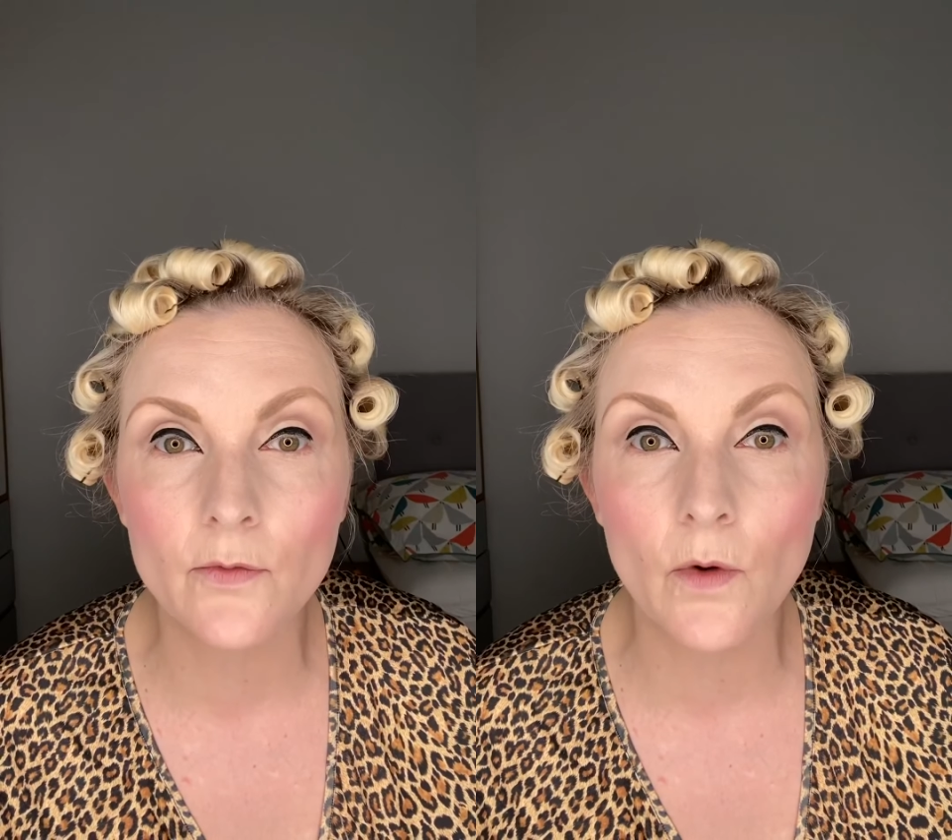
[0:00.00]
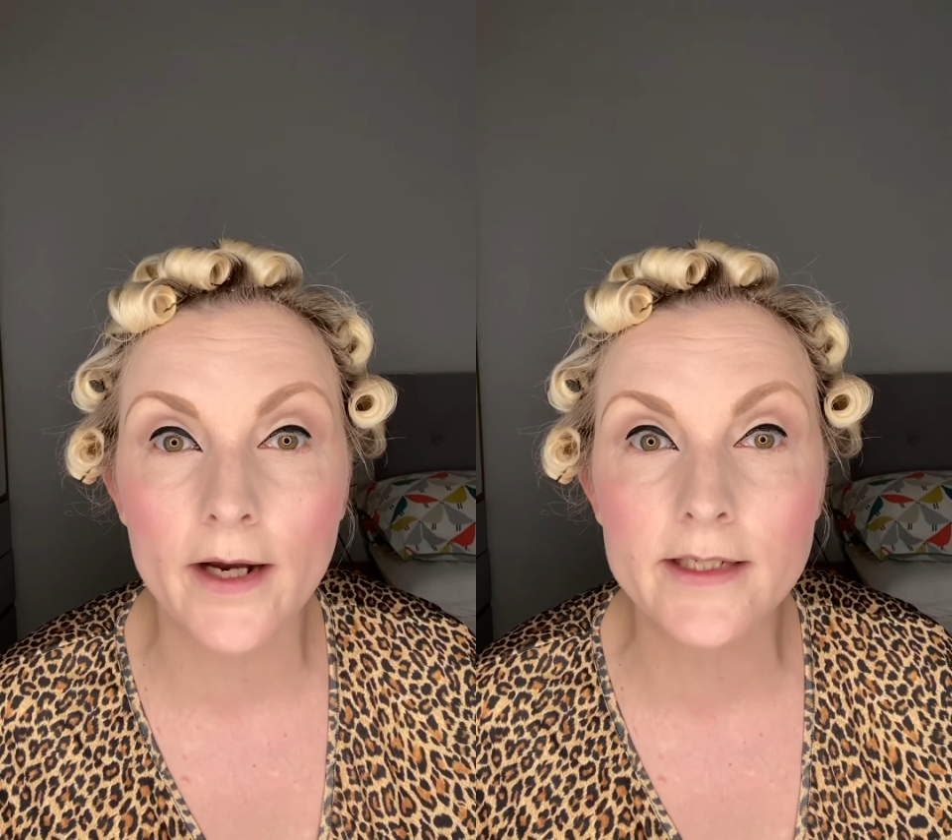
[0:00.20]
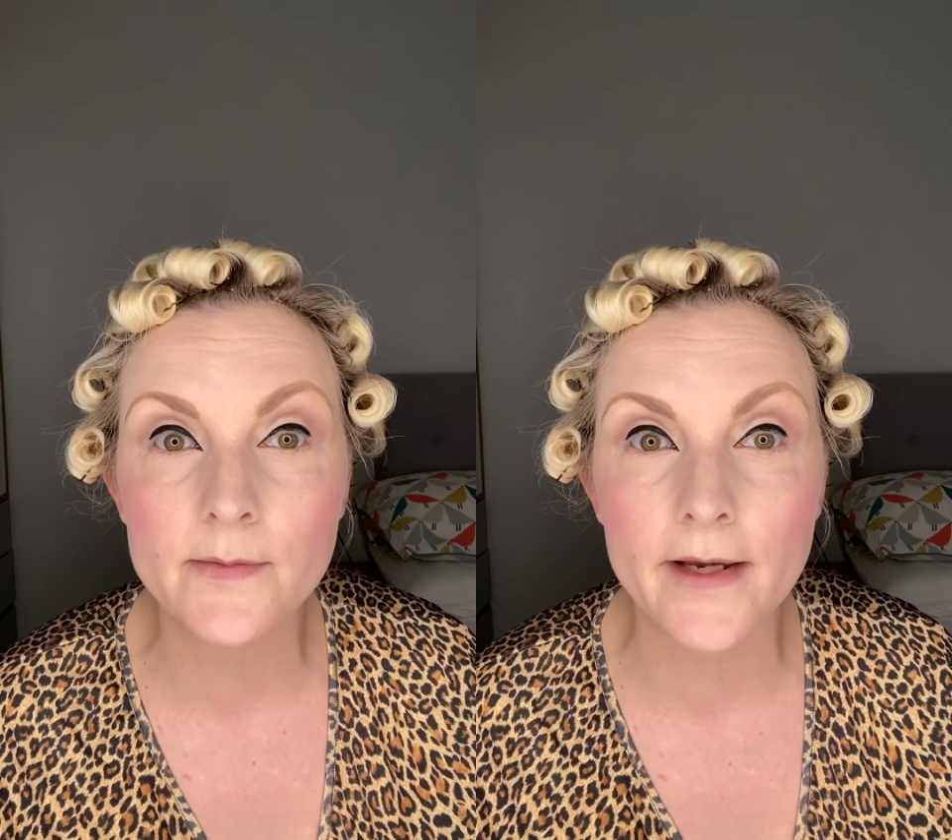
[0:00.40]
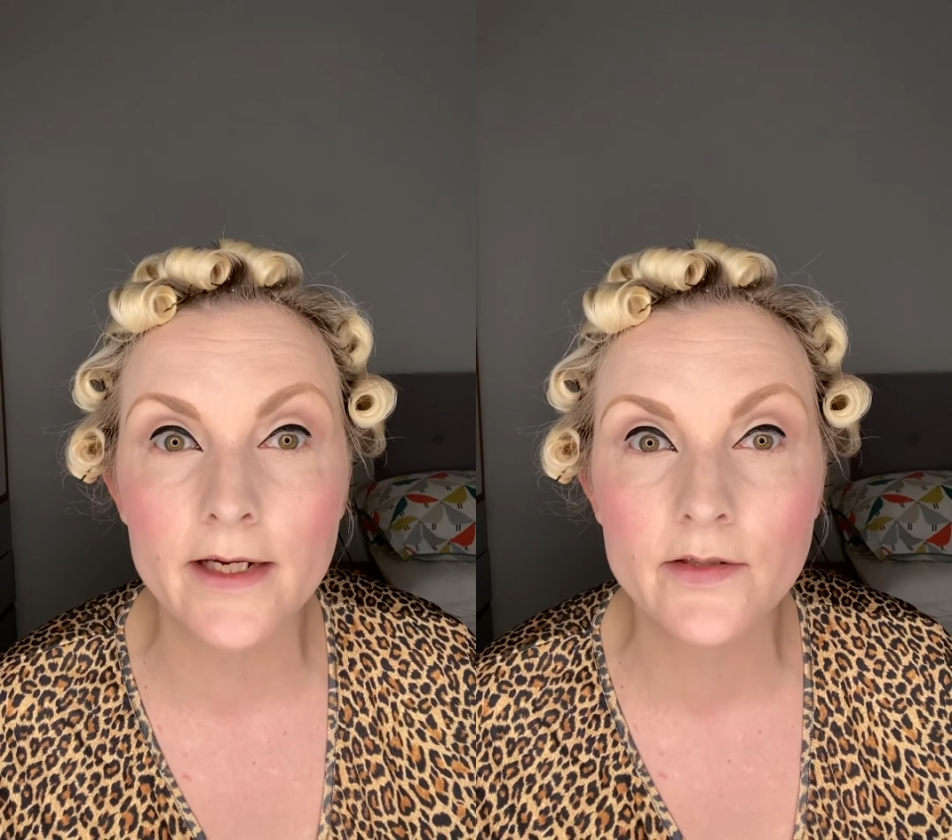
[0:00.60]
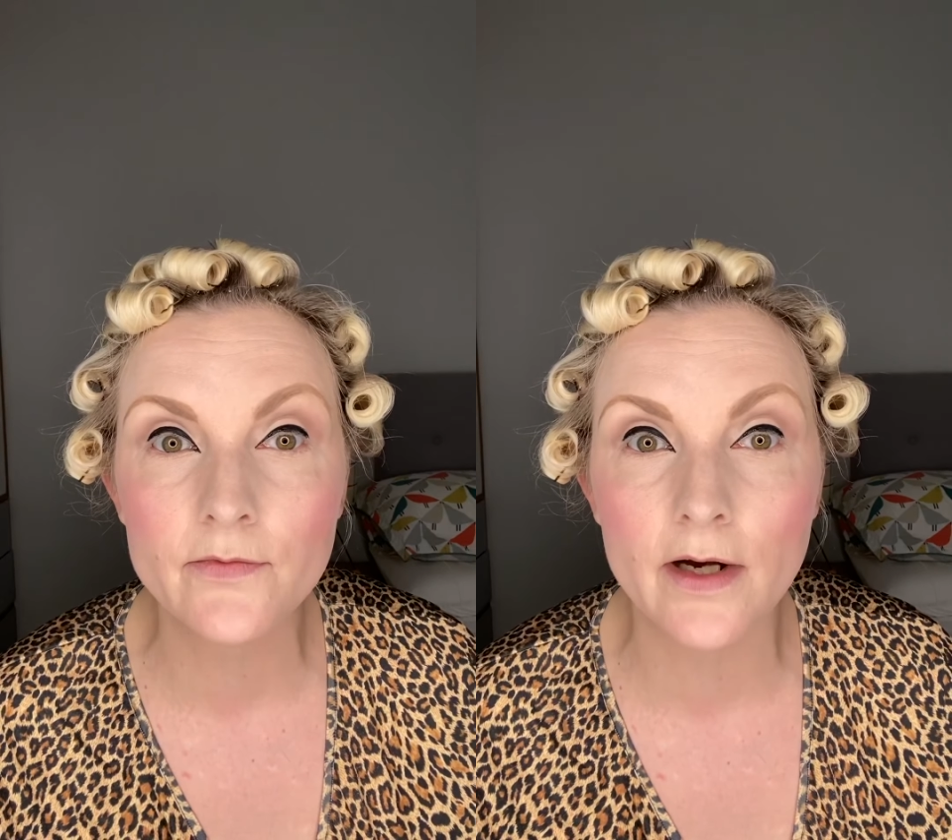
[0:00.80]
white
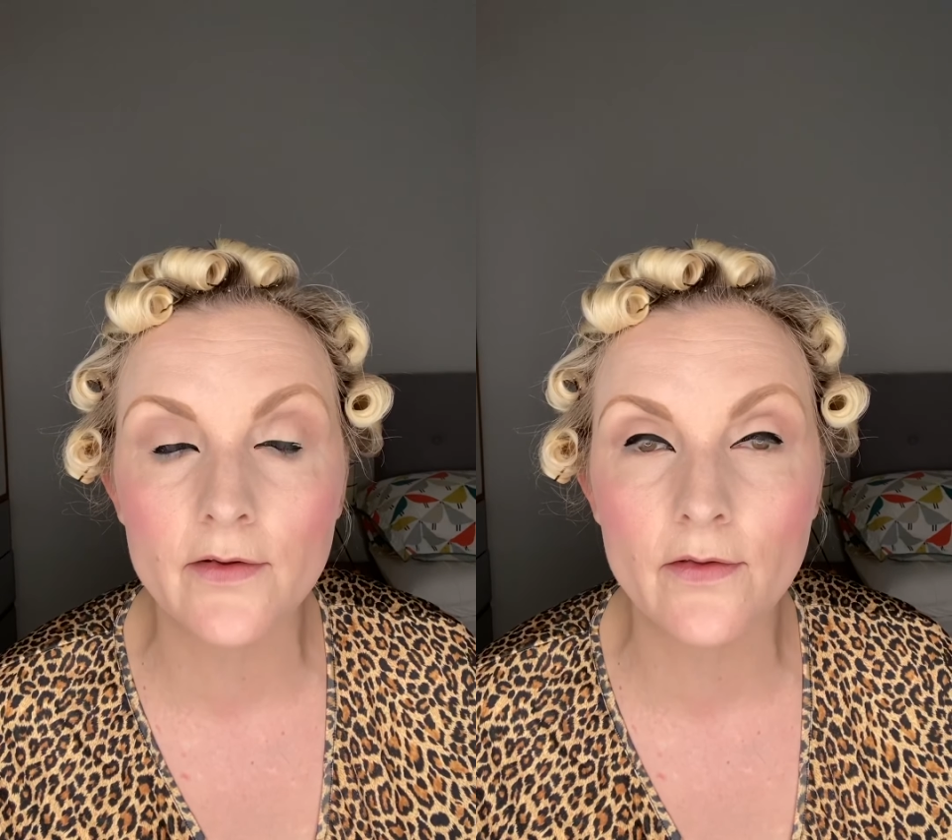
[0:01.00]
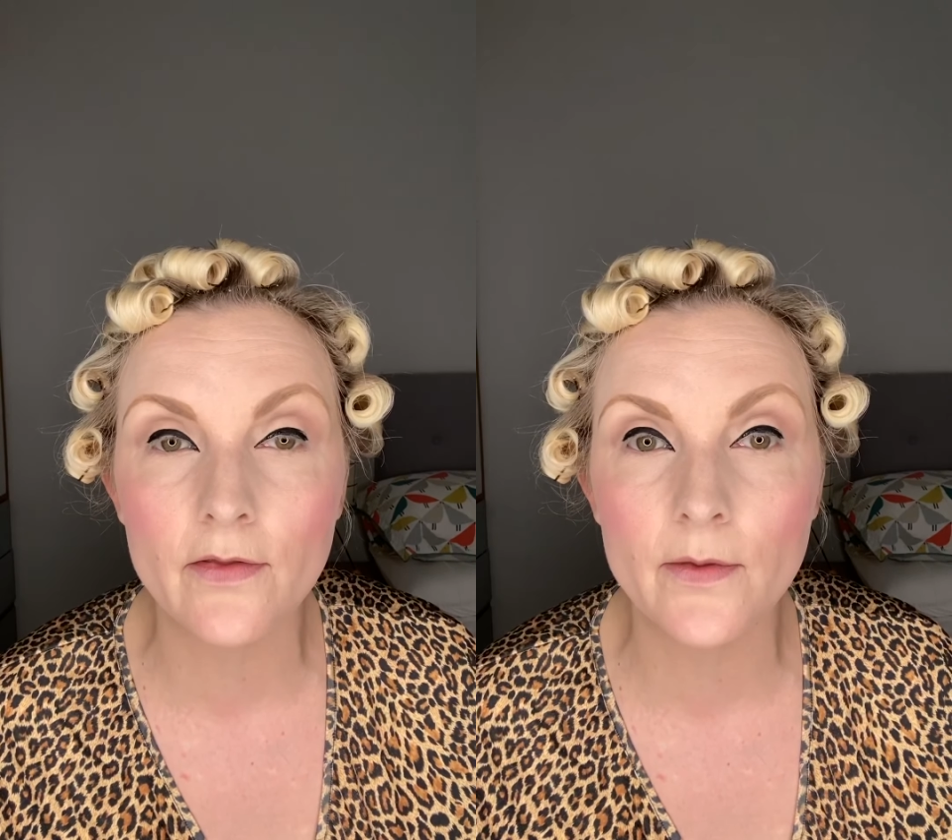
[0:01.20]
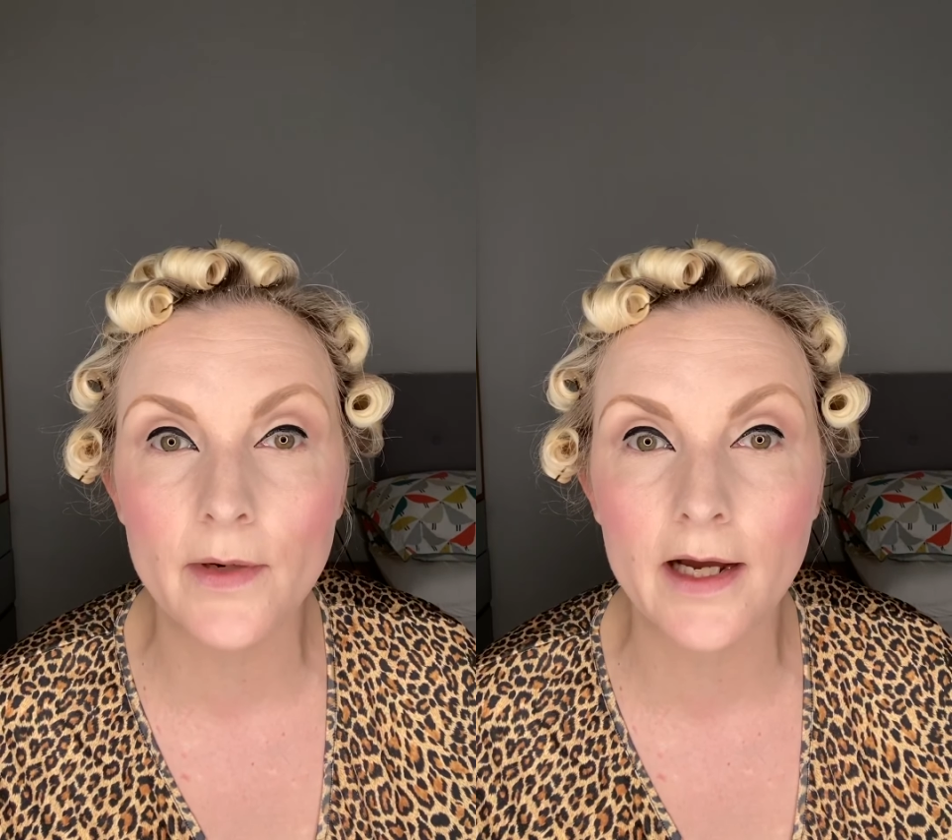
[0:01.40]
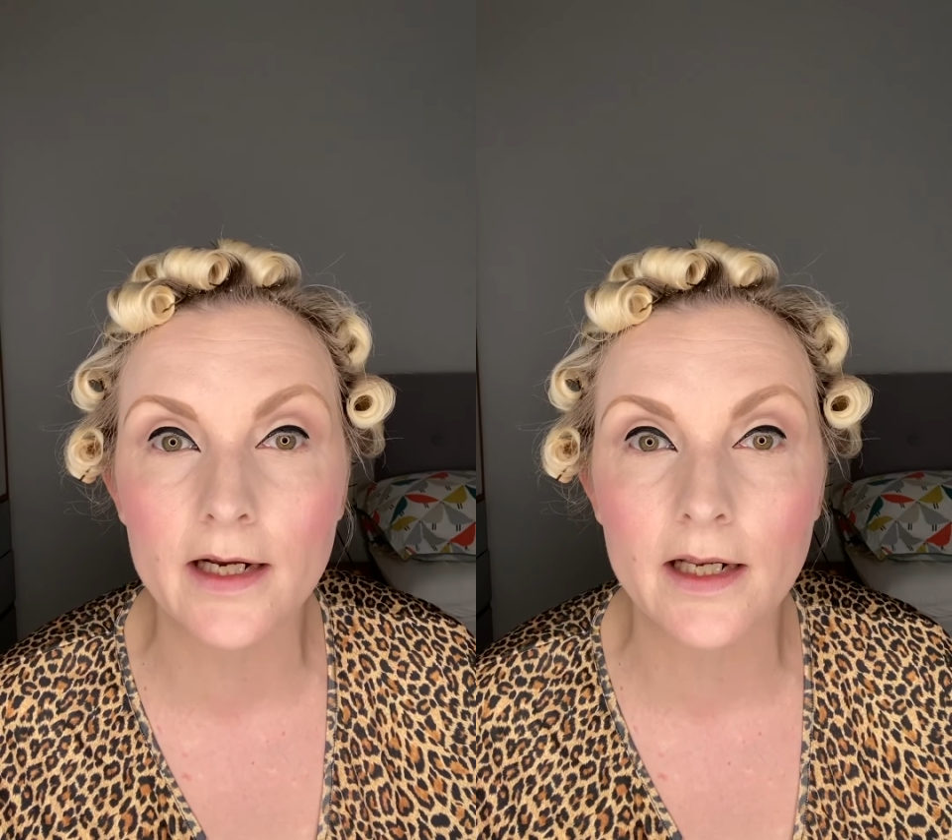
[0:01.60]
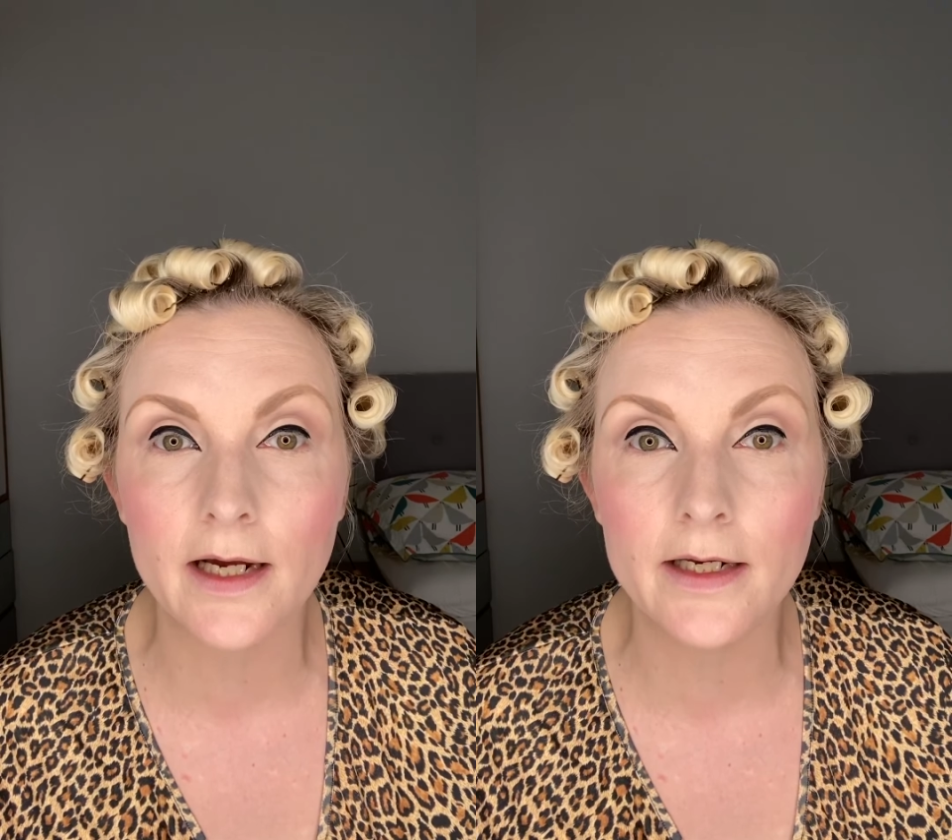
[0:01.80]
space rather than the
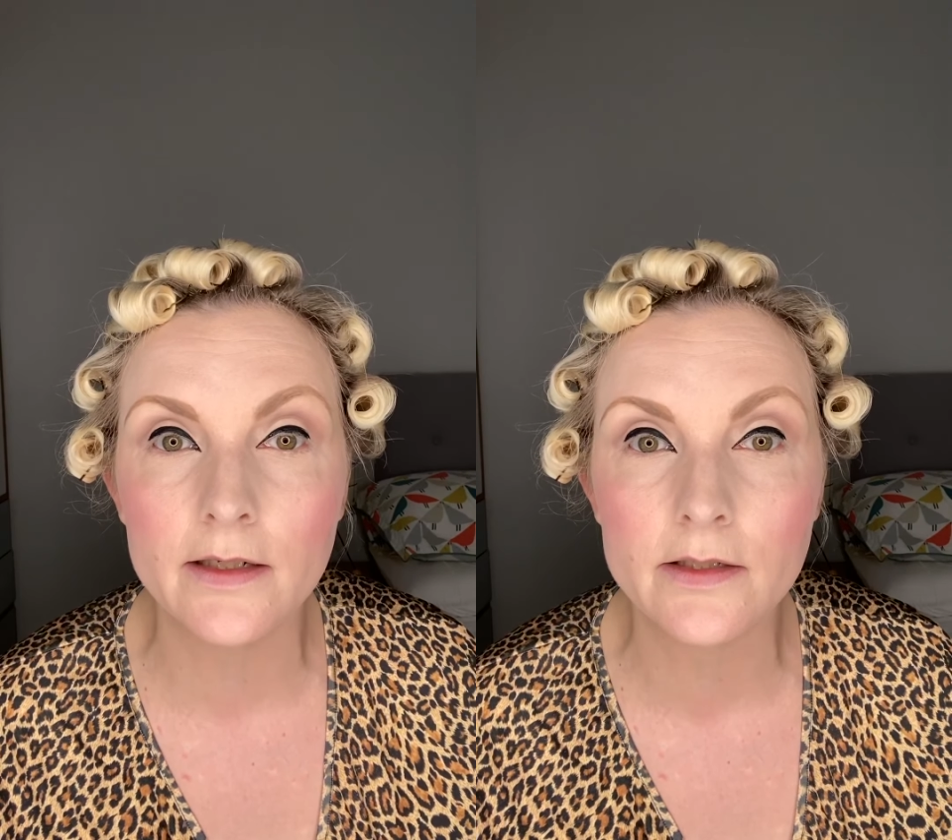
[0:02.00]
black line.